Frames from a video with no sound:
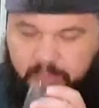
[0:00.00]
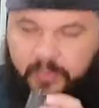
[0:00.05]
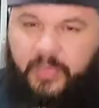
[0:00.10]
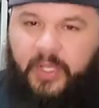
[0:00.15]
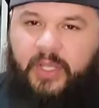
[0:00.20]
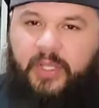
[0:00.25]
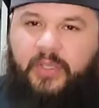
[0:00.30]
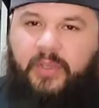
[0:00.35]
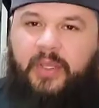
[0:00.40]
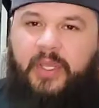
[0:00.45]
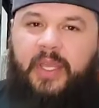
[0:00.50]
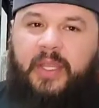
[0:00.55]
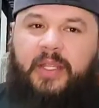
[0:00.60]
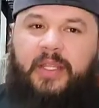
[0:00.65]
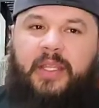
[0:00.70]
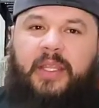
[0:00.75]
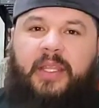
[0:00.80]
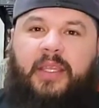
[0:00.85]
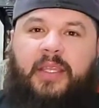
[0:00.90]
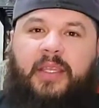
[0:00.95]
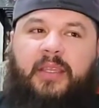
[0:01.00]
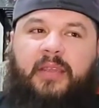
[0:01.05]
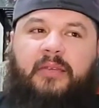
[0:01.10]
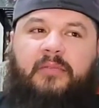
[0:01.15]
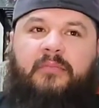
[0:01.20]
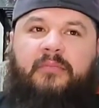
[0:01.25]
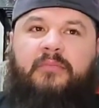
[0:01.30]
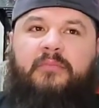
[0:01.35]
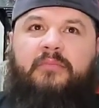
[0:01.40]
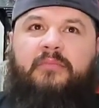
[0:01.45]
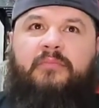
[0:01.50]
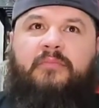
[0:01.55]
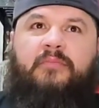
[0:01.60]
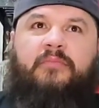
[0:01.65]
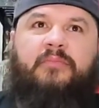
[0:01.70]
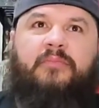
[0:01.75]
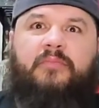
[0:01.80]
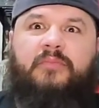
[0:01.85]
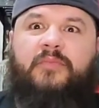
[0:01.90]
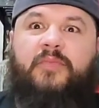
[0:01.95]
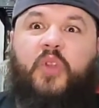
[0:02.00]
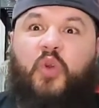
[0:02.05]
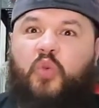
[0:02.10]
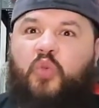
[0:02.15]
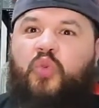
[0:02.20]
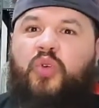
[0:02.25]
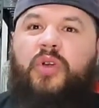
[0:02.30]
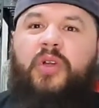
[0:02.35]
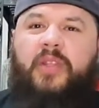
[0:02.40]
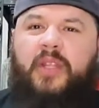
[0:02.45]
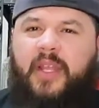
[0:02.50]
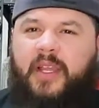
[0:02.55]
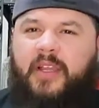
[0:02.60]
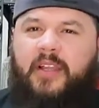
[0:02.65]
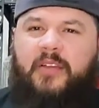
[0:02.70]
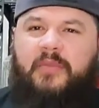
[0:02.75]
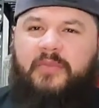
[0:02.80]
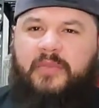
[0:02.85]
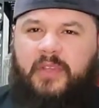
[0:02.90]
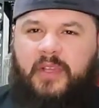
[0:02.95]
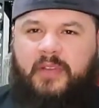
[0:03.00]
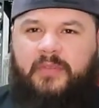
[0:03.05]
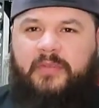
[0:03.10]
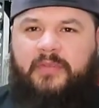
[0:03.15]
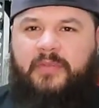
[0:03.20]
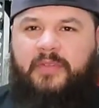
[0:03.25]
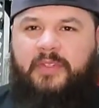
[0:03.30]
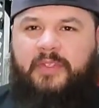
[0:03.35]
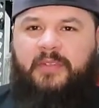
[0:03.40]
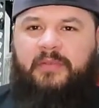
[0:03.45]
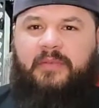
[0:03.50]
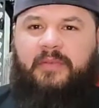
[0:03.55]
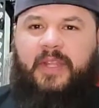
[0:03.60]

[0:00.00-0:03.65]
but you get the wood that comes off of it,